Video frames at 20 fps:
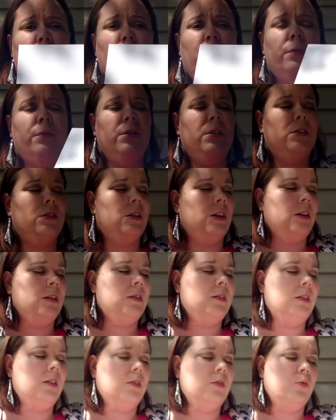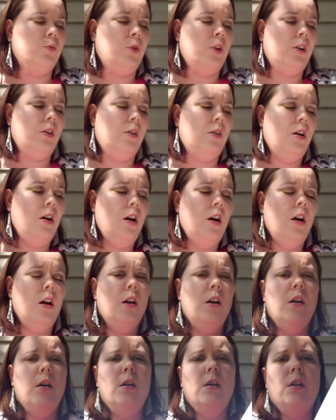few of these dates as well.
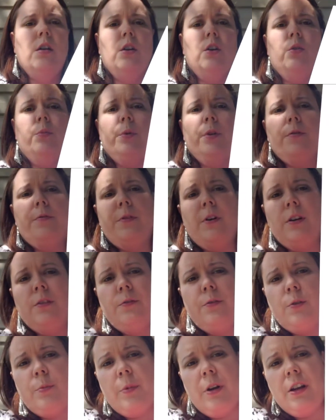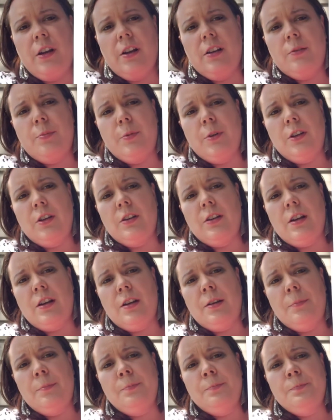It'll be fun for my husband and
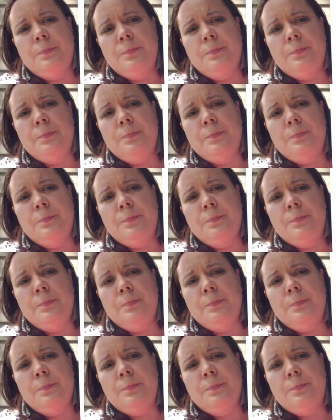I.